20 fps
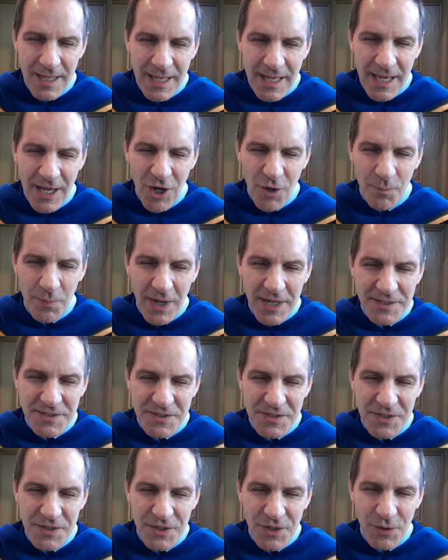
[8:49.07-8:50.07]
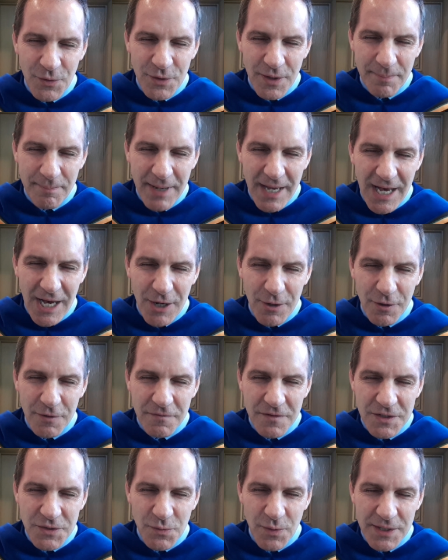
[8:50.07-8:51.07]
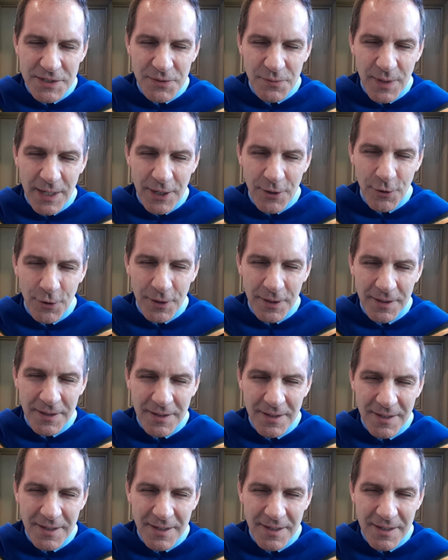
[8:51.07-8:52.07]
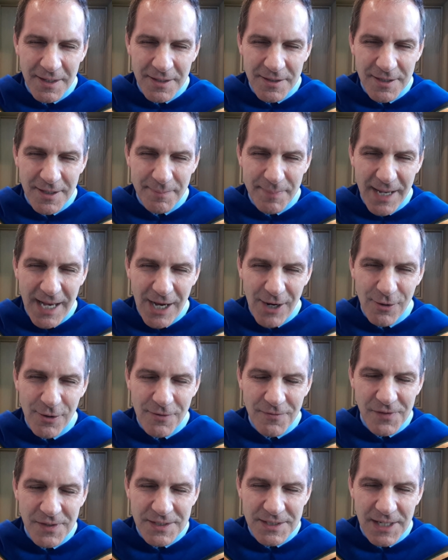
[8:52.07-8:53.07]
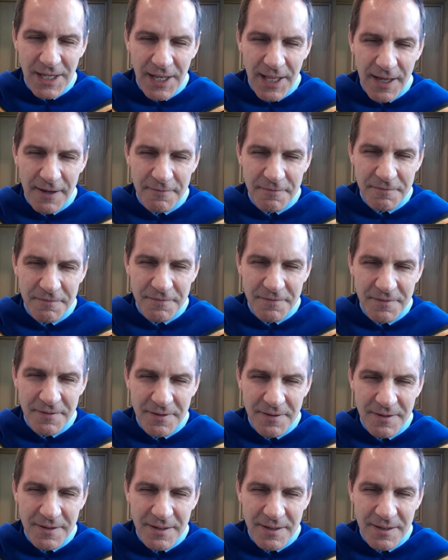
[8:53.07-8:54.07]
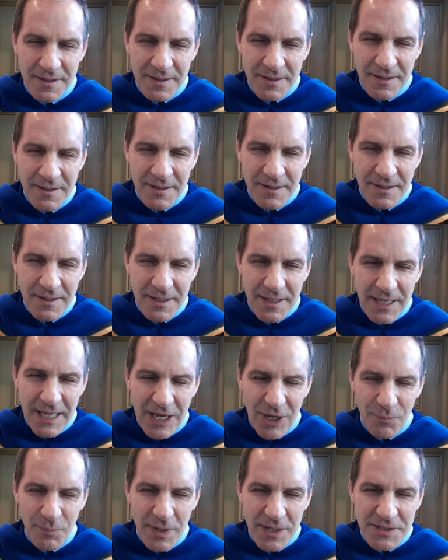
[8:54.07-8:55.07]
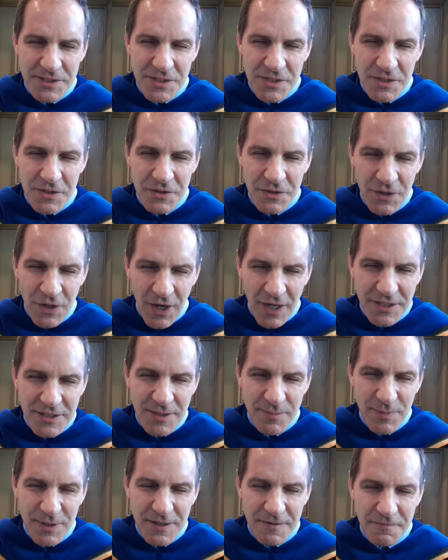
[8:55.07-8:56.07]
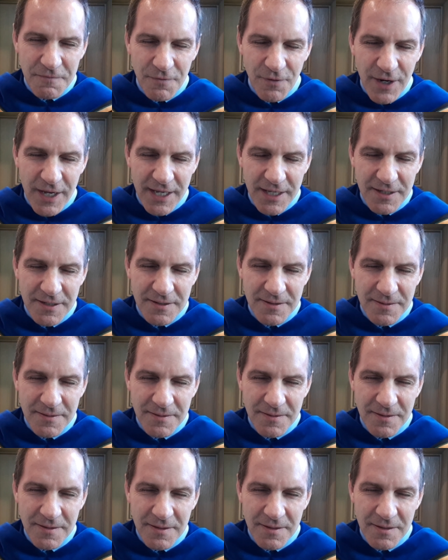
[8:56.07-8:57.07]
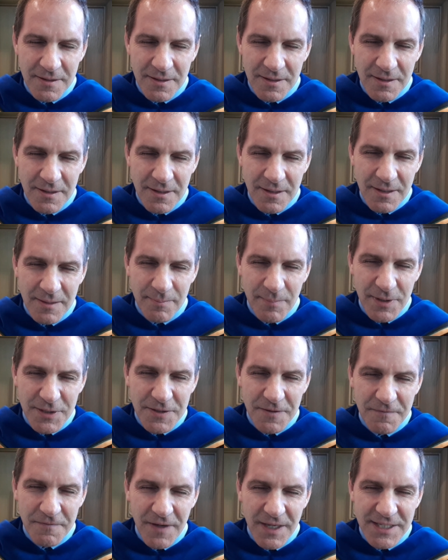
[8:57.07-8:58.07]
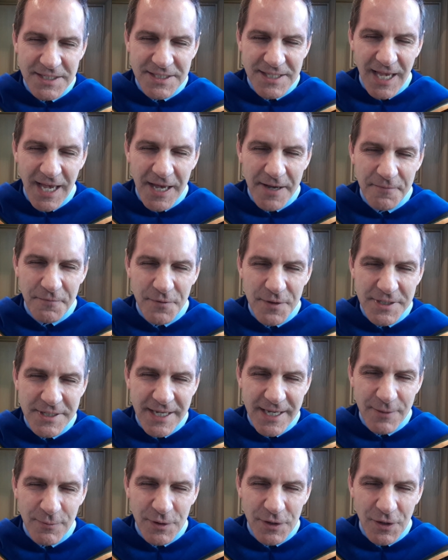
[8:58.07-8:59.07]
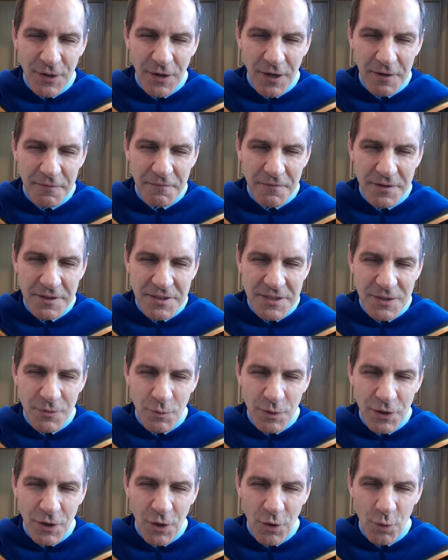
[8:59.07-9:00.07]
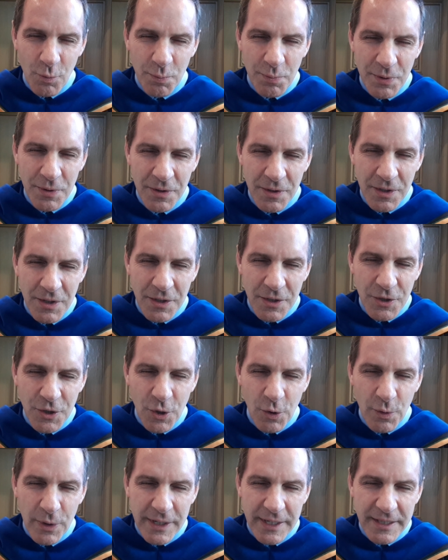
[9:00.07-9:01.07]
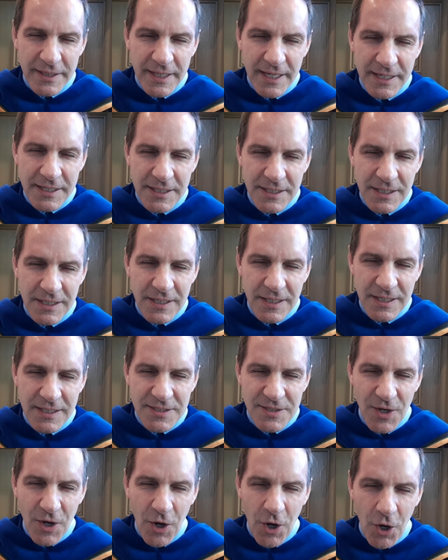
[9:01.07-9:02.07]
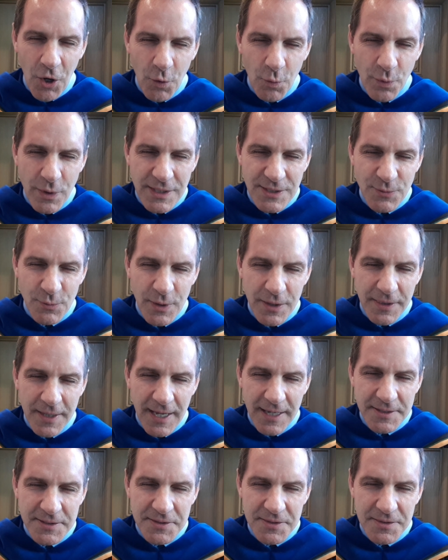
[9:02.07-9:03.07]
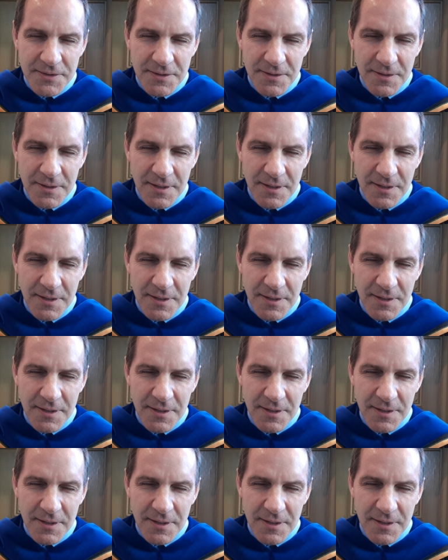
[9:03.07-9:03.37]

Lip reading: Help us to know the power of his resurrection, the power of his love. Help us not to be afraid, but to face every day with confidence and with hope, knowing that he is always with us,